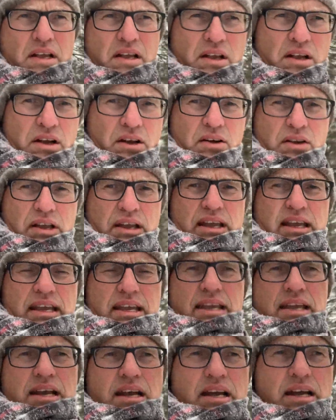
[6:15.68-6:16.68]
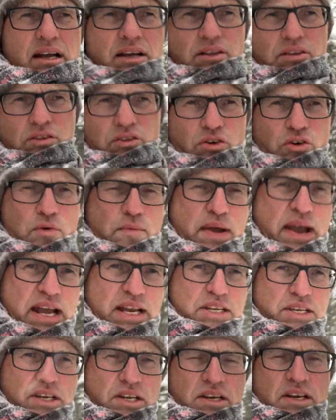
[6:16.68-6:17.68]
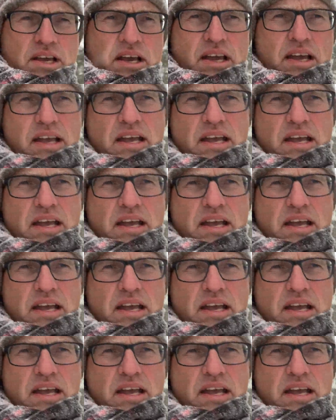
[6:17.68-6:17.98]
Okay, uh, so imagine